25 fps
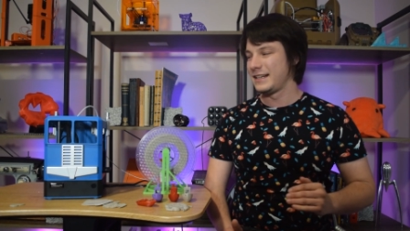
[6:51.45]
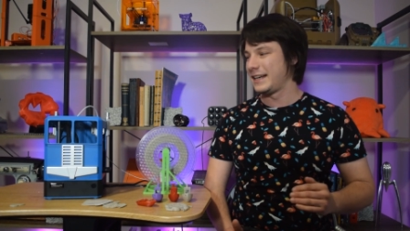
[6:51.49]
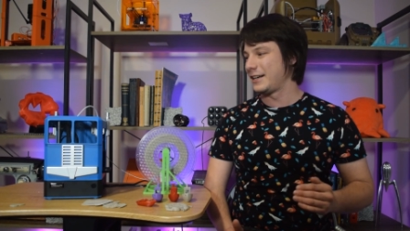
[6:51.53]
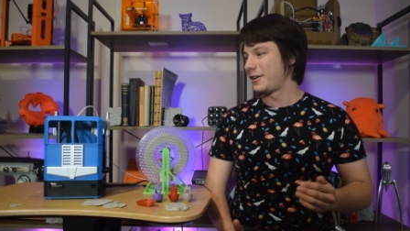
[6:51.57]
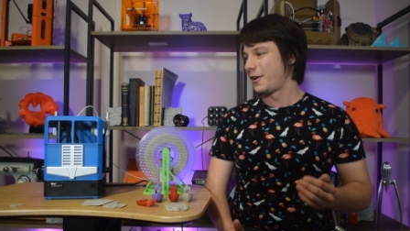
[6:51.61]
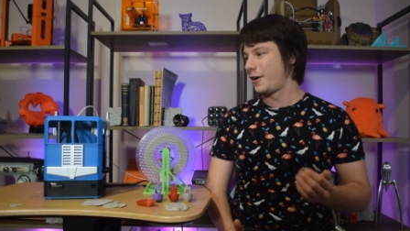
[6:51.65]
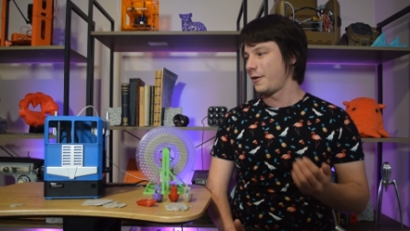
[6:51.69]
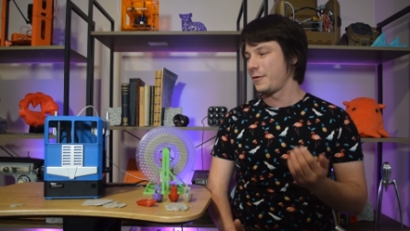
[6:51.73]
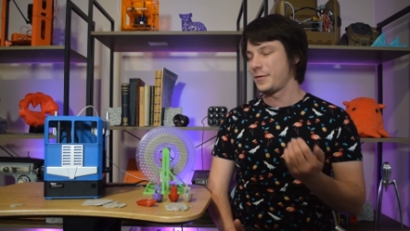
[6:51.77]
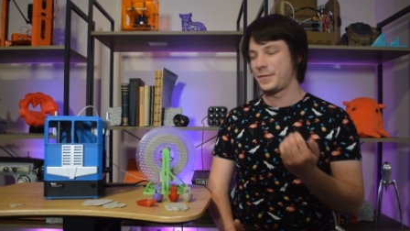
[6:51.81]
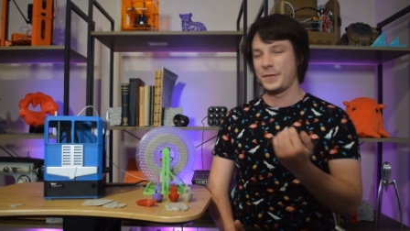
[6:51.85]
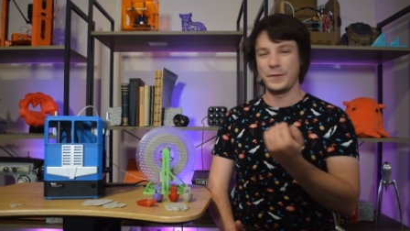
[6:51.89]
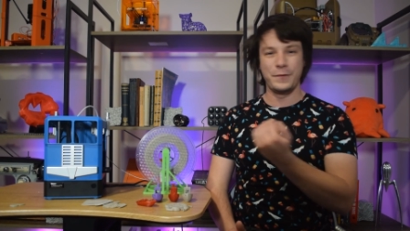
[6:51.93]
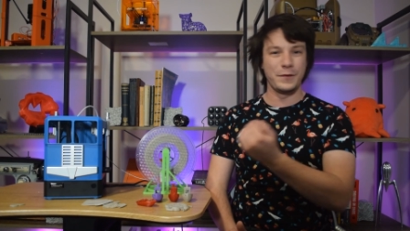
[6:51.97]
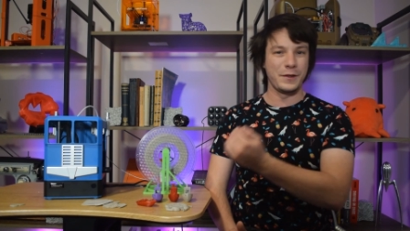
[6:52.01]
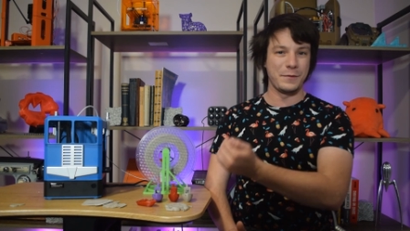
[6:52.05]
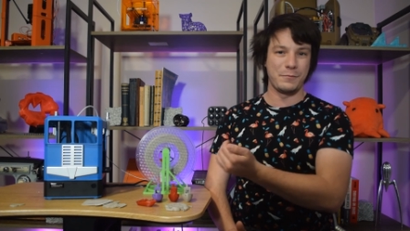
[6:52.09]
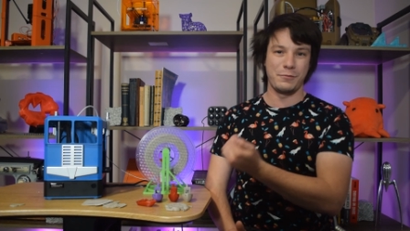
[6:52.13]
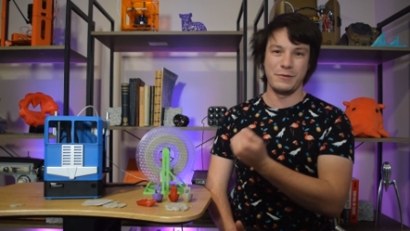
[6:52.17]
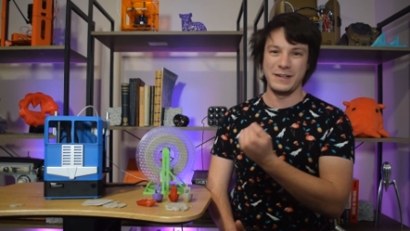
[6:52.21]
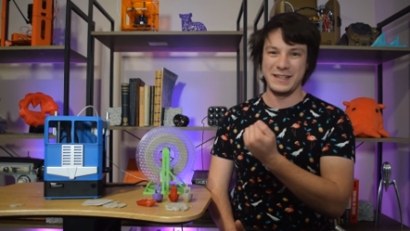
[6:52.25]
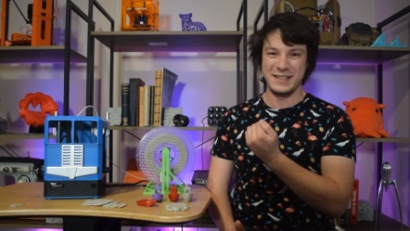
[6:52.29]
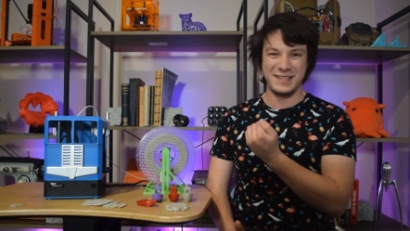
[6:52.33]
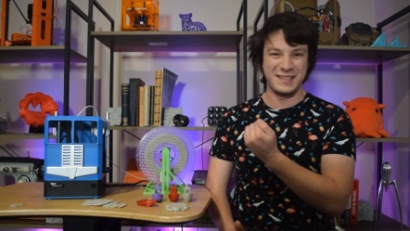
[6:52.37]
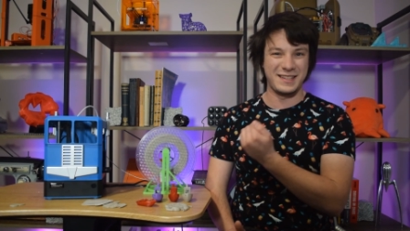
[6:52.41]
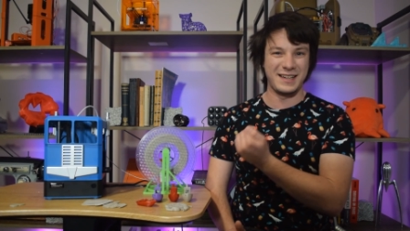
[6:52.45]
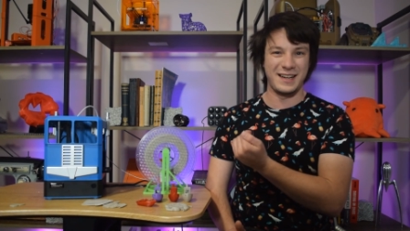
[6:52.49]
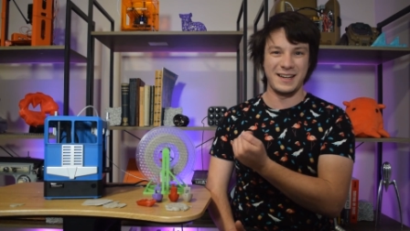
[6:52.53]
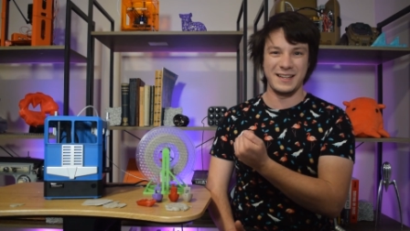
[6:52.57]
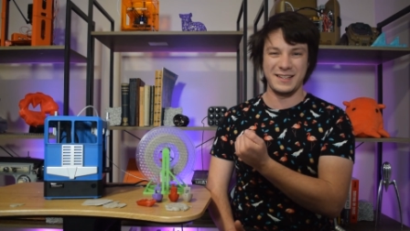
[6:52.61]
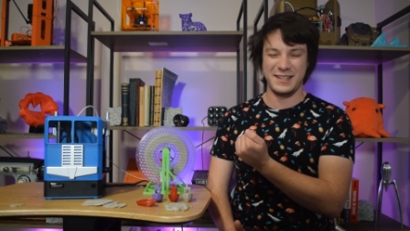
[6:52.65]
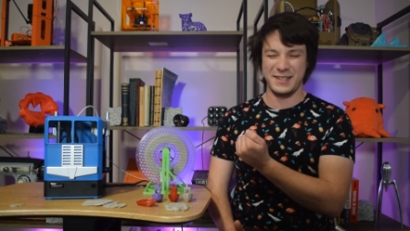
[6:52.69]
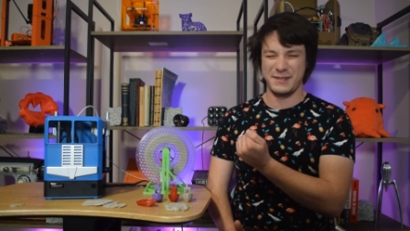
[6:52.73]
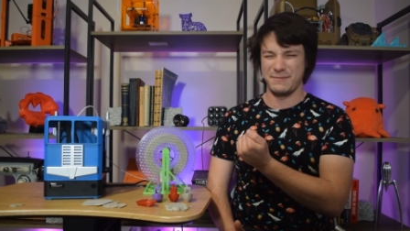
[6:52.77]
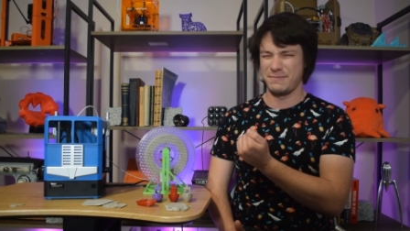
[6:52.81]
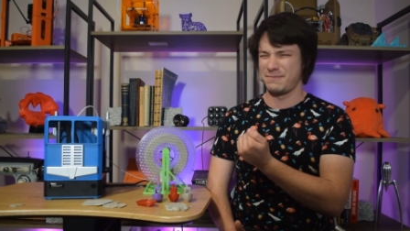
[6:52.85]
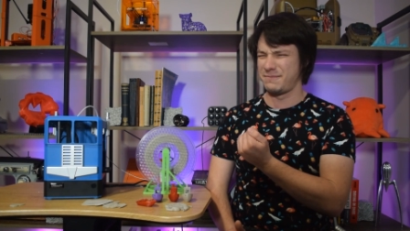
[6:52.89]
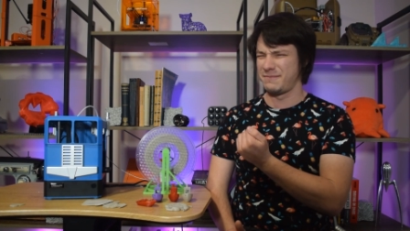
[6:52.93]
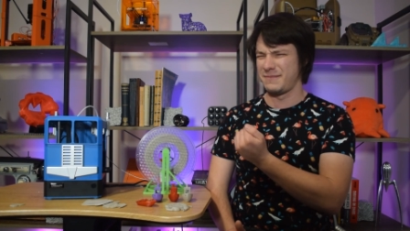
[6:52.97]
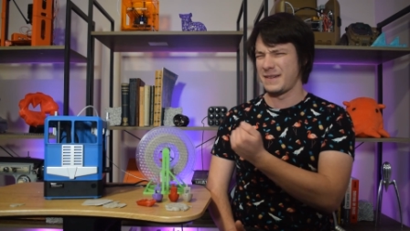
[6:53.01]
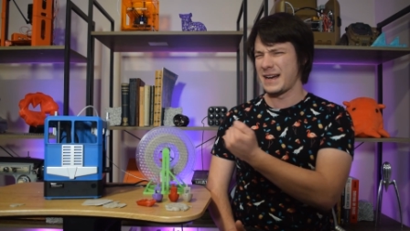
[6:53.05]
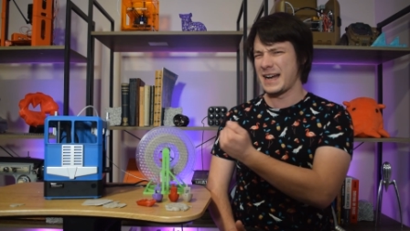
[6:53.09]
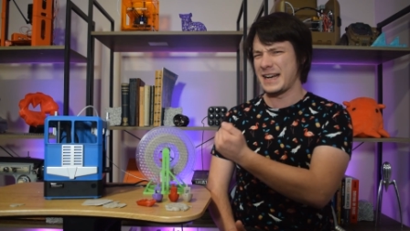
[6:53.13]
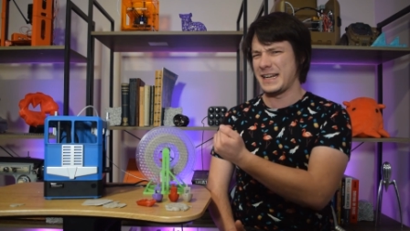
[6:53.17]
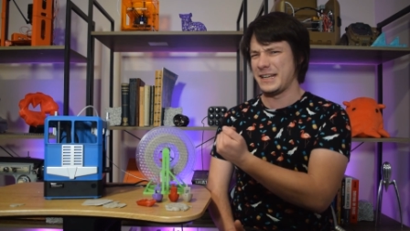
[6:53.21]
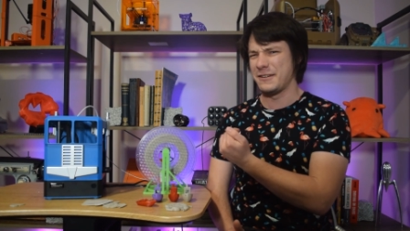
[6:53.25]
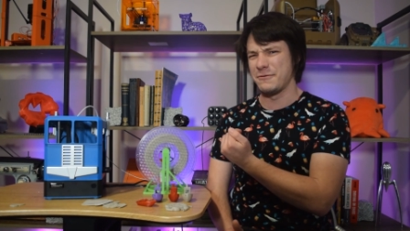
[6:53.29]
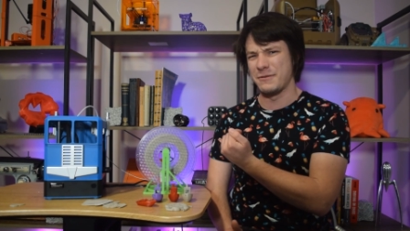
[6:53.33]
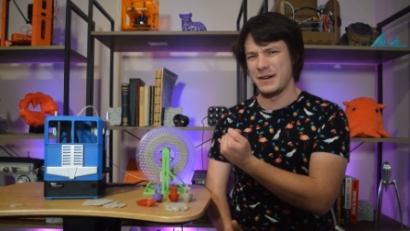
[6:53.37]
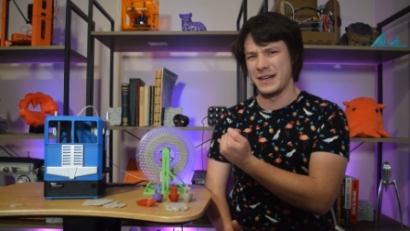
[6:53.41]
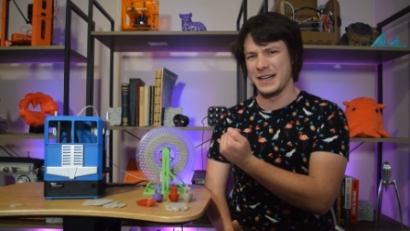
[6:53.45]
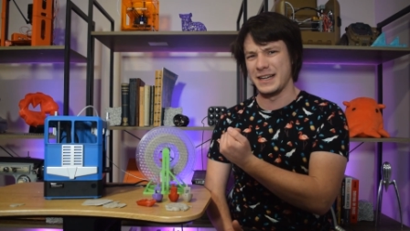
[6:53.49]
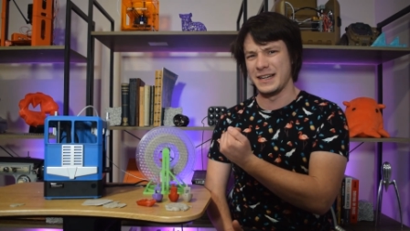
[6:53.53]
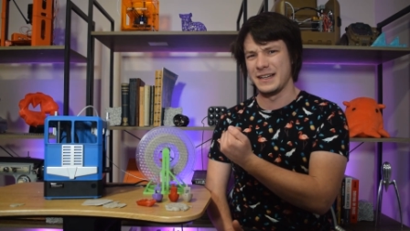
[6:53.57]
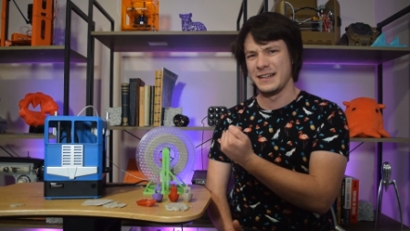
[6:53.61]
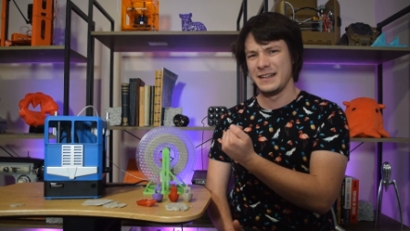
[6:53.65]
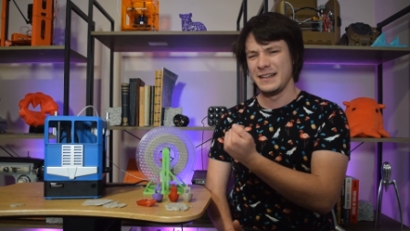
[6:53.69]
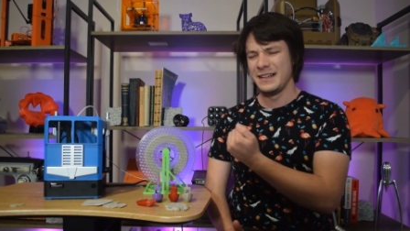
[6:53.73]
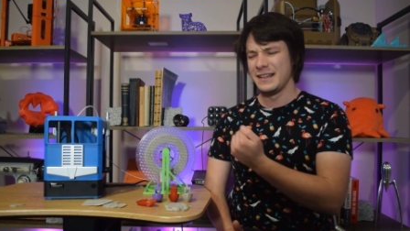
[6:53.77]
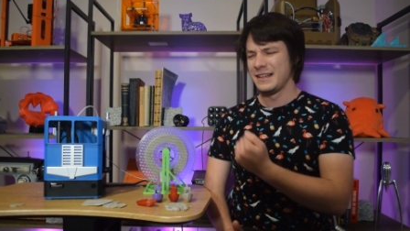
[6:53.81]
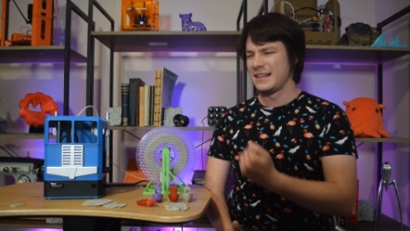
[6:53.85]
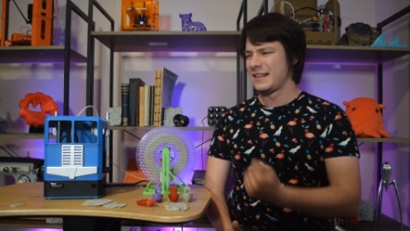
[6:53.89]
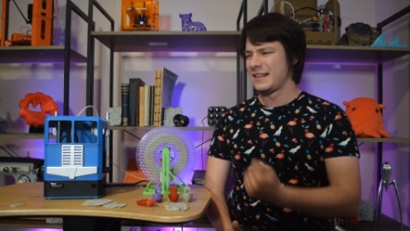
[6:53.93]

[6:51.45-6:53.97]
it homes before the print starts anyway.